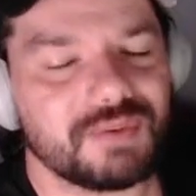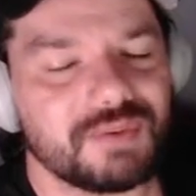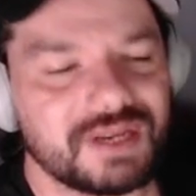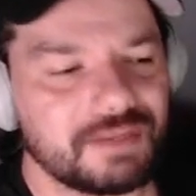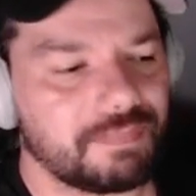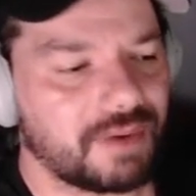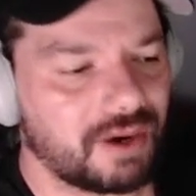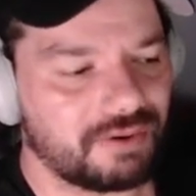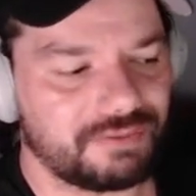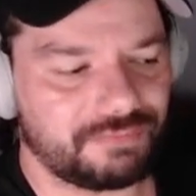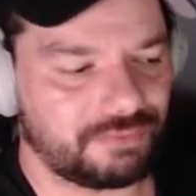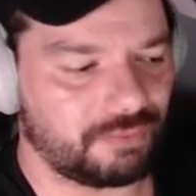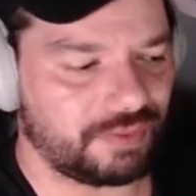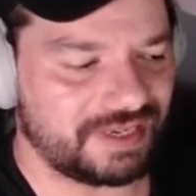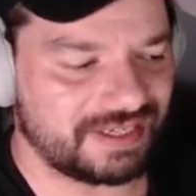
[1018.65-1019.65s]
really
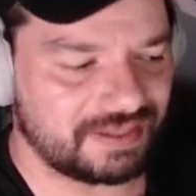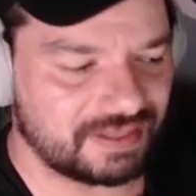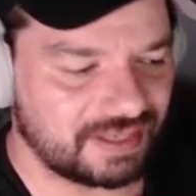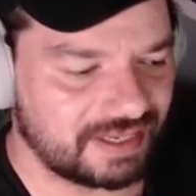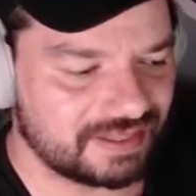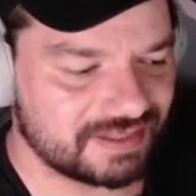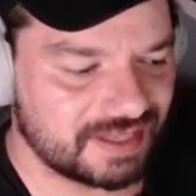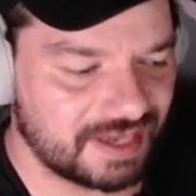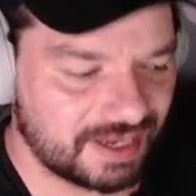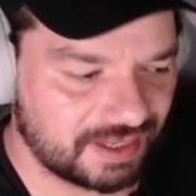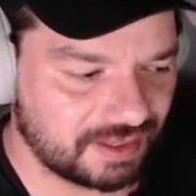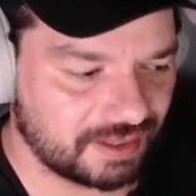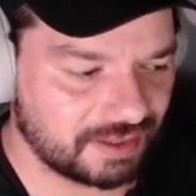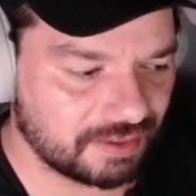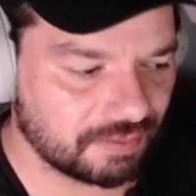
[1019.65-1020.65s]
powerful and it
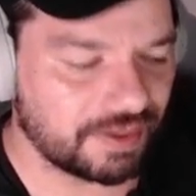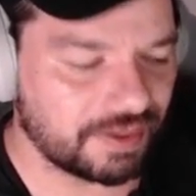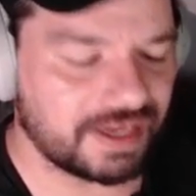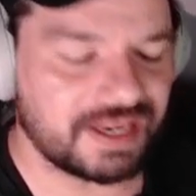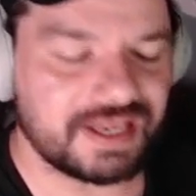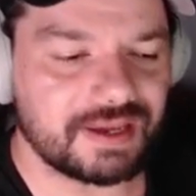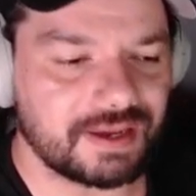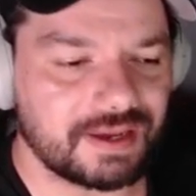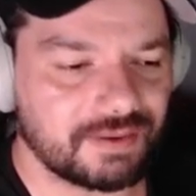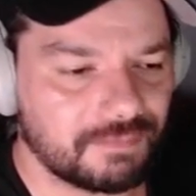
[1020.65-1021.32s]
in creating a